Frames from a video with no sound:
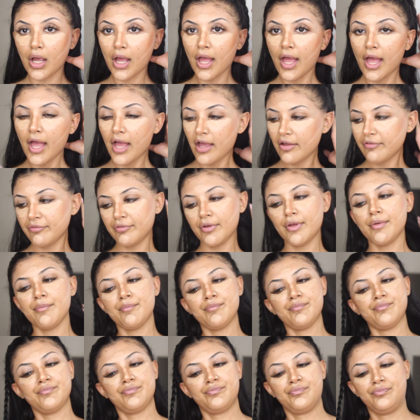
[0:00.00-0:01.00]
I have
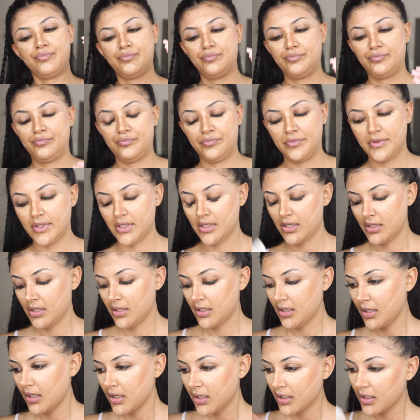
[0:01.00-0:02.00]

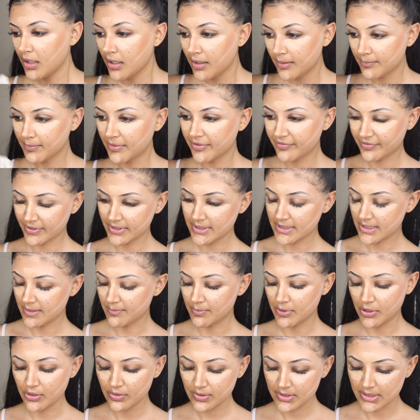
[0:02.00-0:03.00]
my Fenty
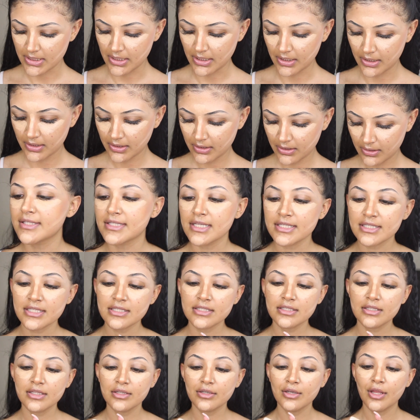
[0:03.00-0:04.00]
Beauty, because this
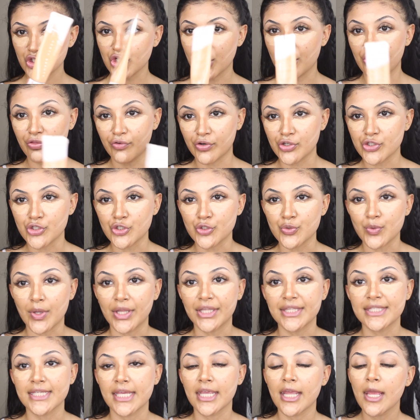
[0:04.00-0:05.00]
is in shade
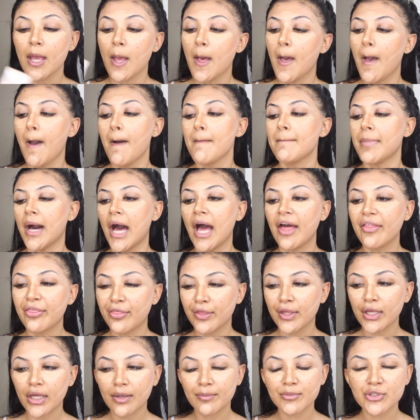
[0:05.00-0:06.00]
320, but I
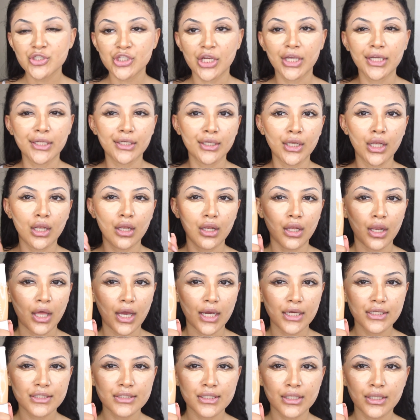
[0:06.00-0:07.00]
think I'm a shade
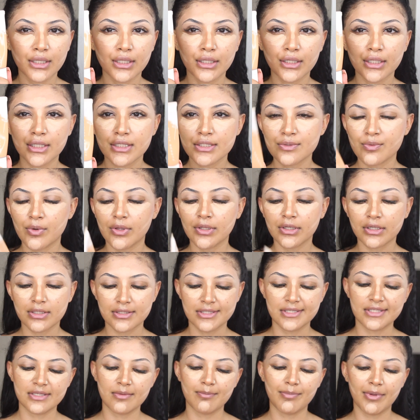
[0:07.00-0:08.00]
lighter than this one because
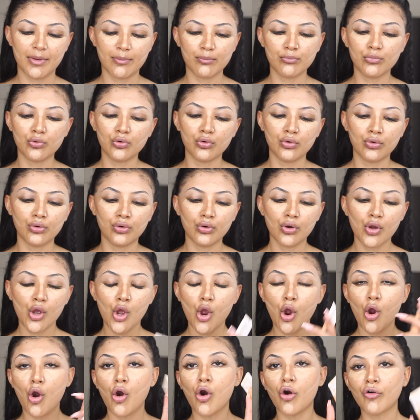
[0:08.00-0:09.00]
it's a bit more
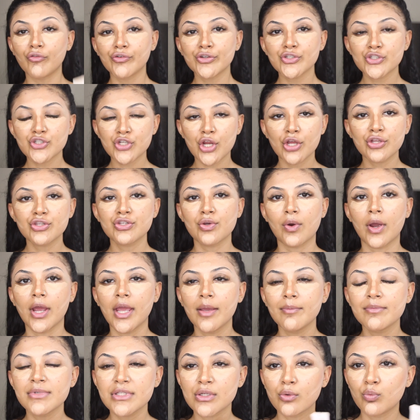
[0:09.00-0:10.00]
orange tone. So I
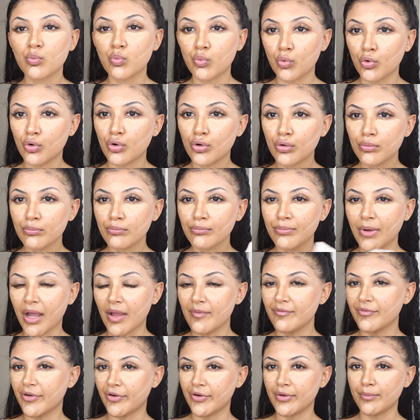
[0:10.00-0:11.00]
am still warm, but
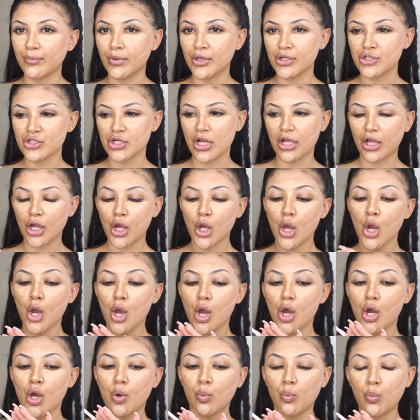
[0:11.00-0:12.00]
I'm very much like
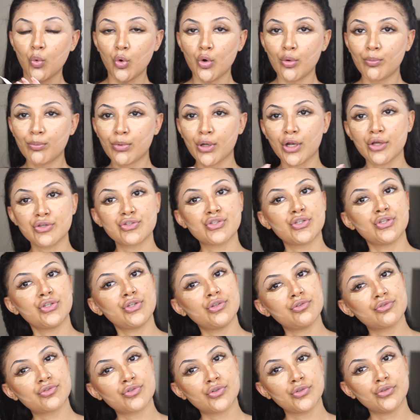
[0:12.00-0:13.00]
warm close to
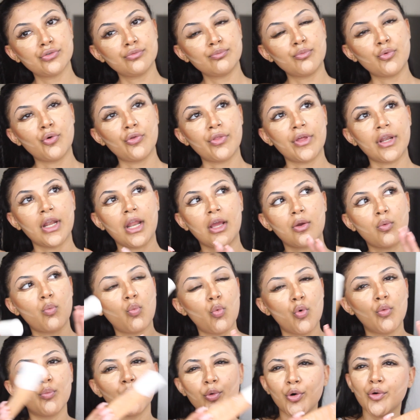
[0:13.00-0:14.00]
neutral more than like
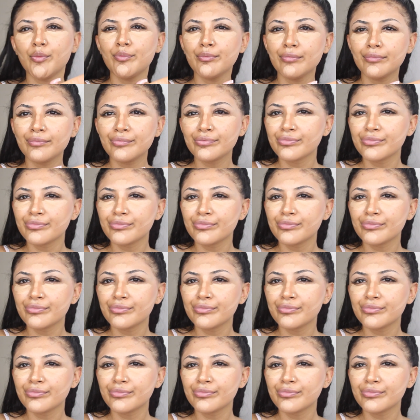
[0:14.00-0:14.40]
warm,